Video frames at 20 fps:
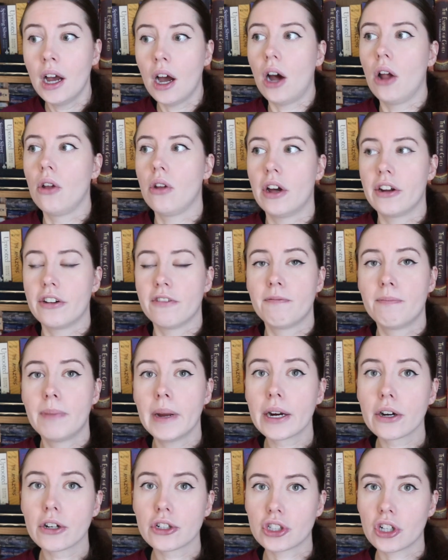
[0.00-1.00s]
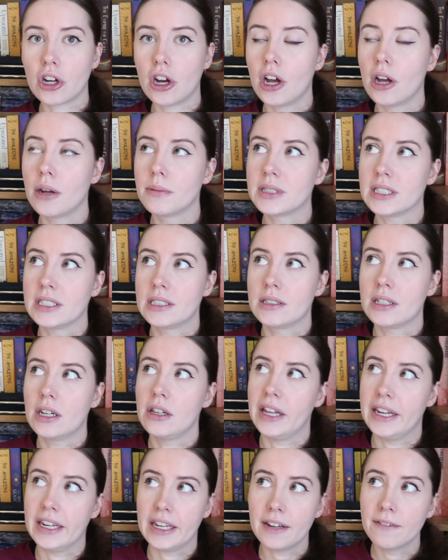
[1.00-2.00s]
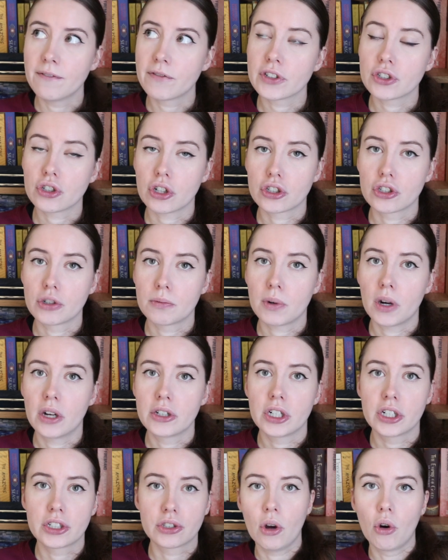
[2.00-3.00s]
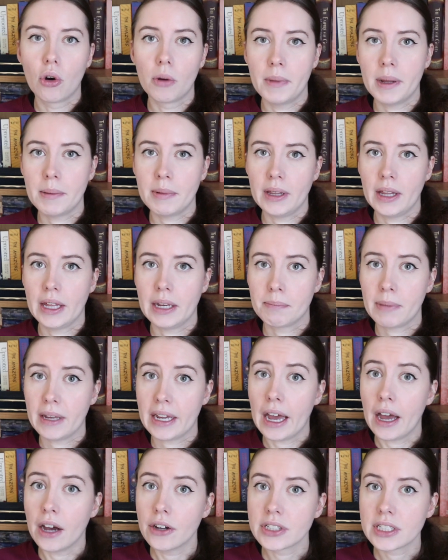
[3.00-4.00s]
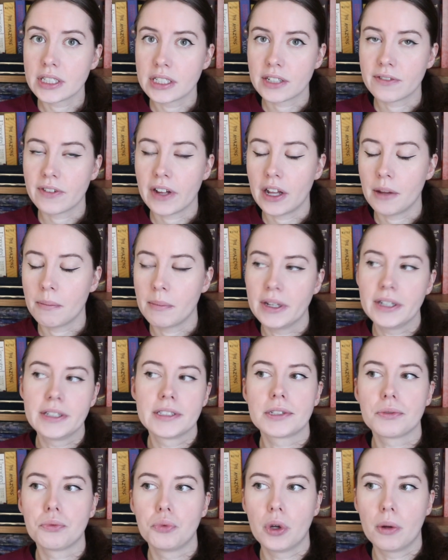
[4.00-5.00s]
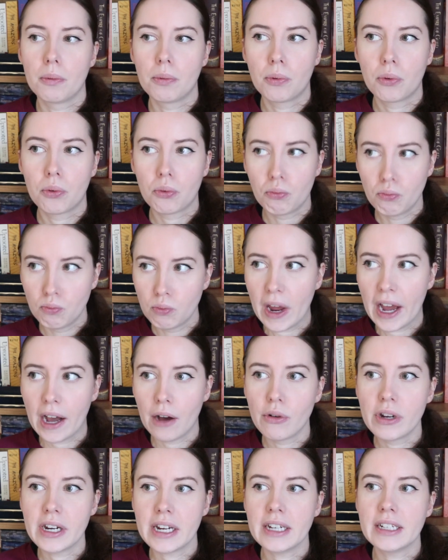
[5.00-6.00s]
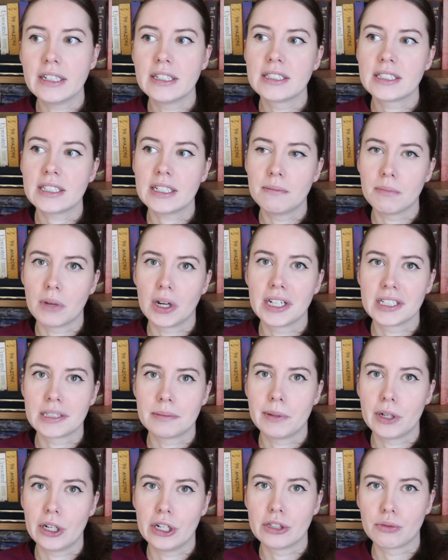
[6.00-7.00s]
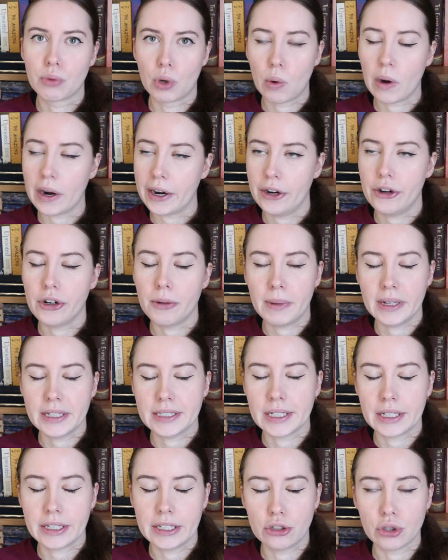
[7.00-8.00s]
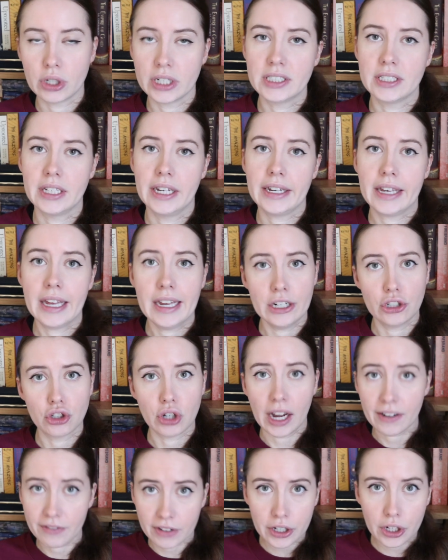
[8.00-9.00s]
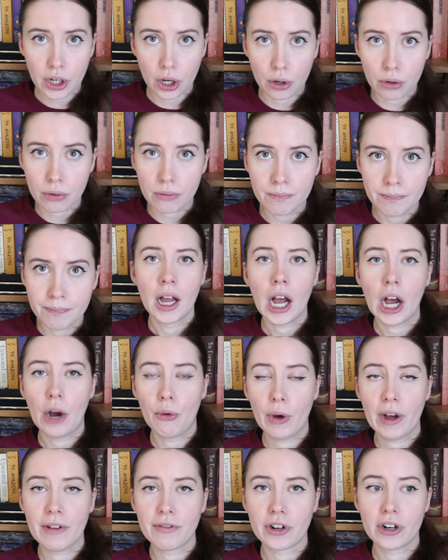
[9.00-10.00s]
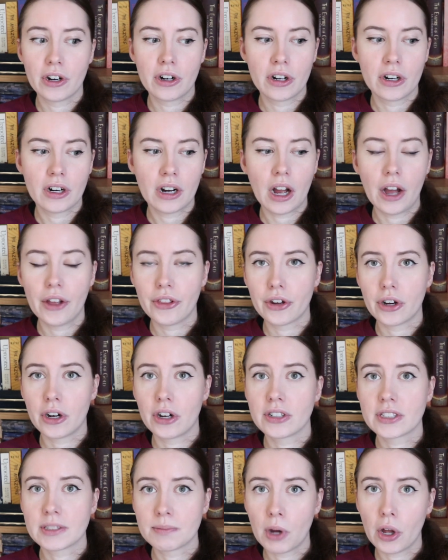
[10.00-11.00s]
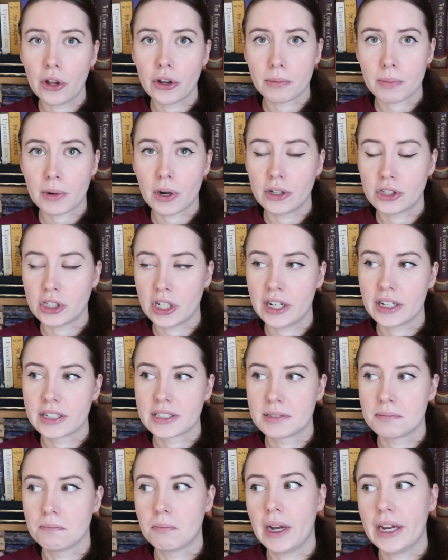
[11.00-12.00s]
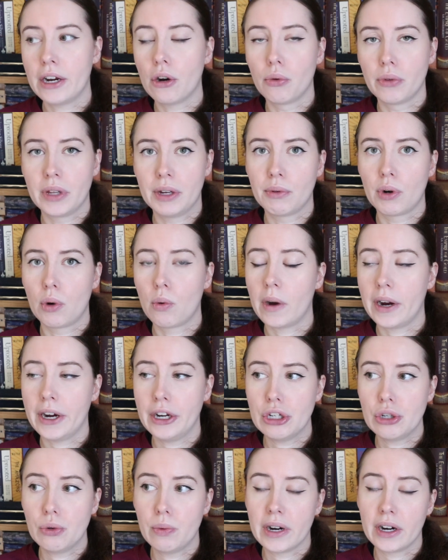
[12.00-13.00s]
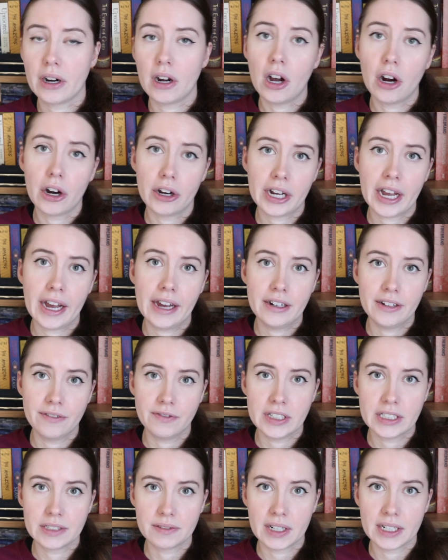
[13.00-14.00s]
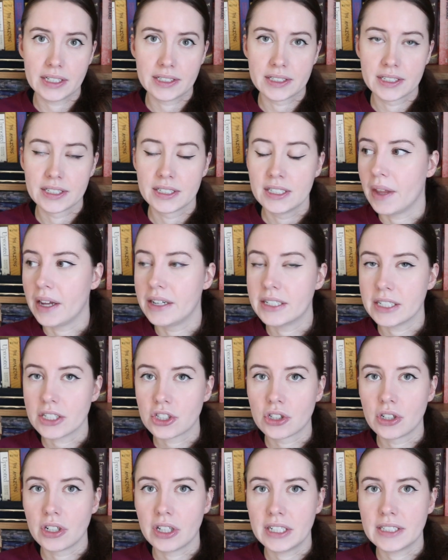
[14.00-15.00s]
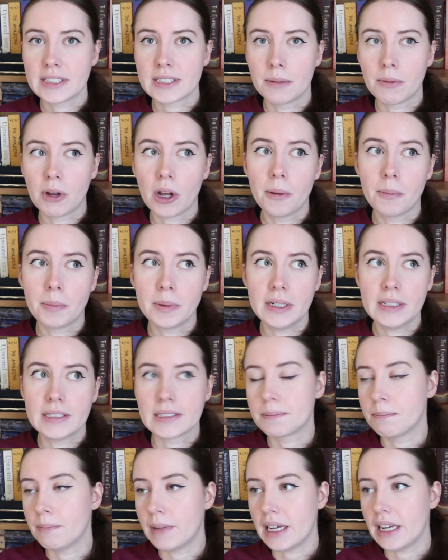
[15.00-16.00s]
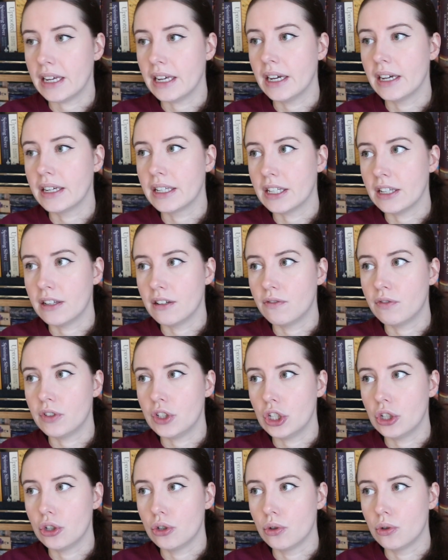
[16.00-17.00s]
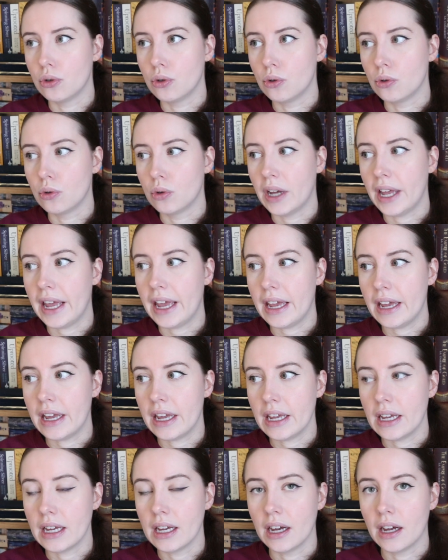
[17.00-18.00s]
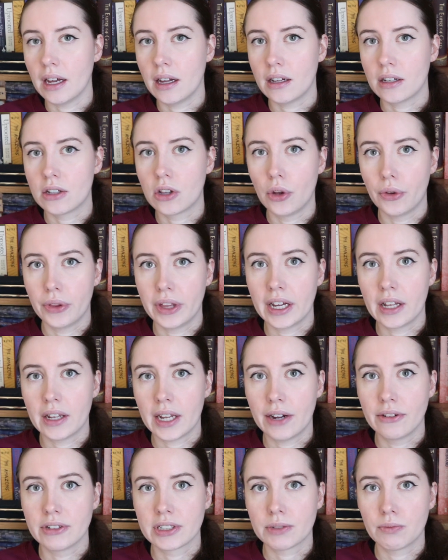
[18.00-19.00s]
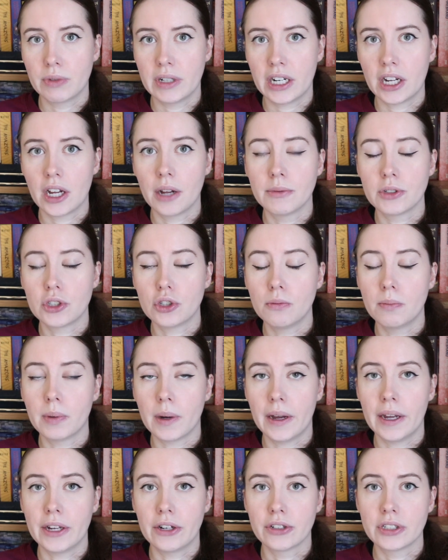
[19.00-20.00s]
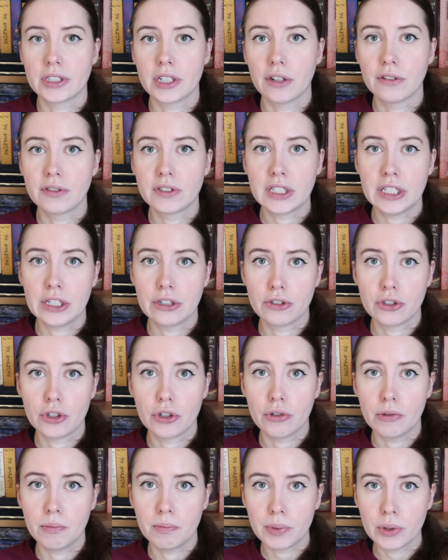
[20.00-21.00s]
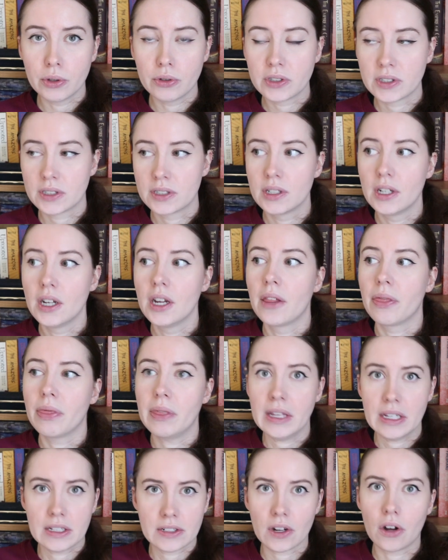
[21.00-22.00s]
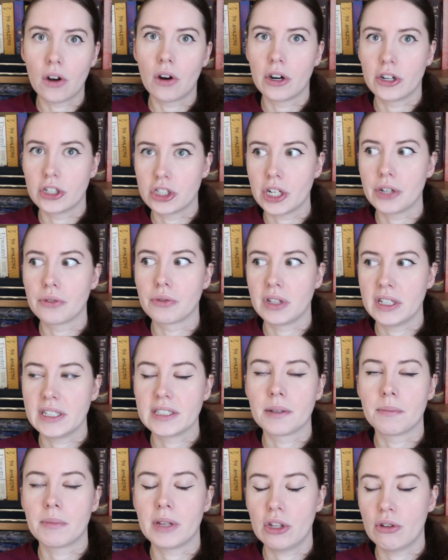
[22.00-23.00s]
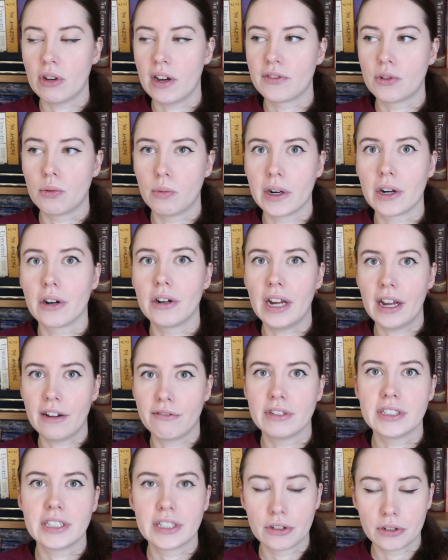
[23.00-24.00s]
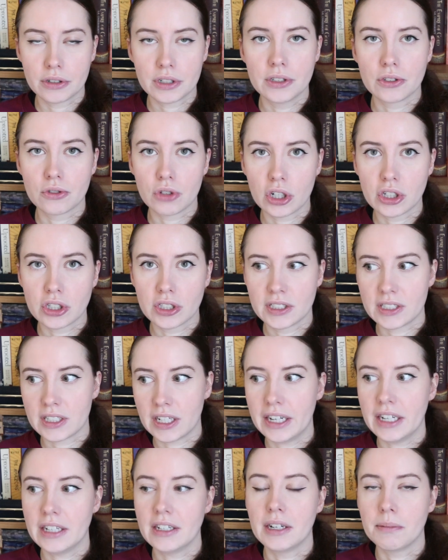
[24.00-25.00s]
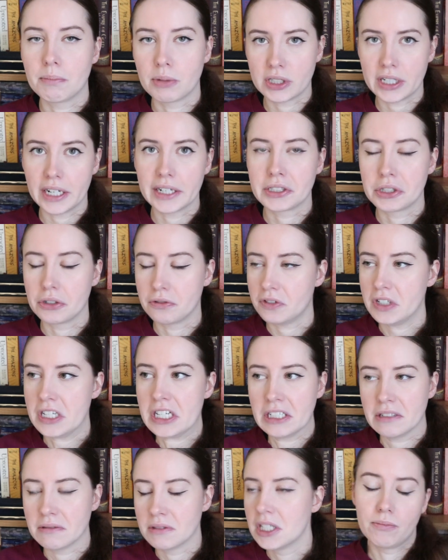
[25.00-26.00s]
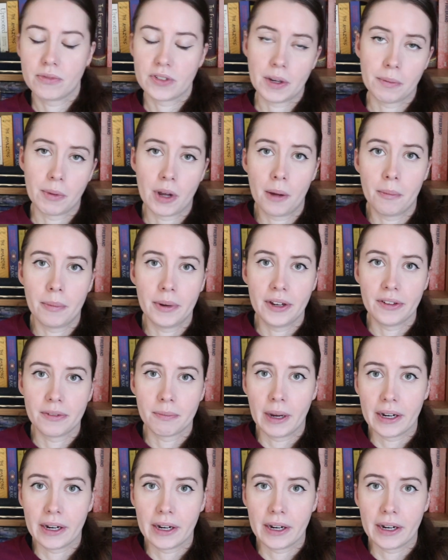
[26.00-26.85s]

A lot of bigger jobs, like infrastructure projects or maybe like big housing developments, will nowadays, in my experience, require you to basically dress like a traffic cone. However, other smaller projects might only require you to wear a hard hat and a viz vest. Additionally, some companies may give you a clothing allowance when it comes to buying yourself steel-toed boots. These are generally something you have to wear on every single construction site. It protects your feet. Some companies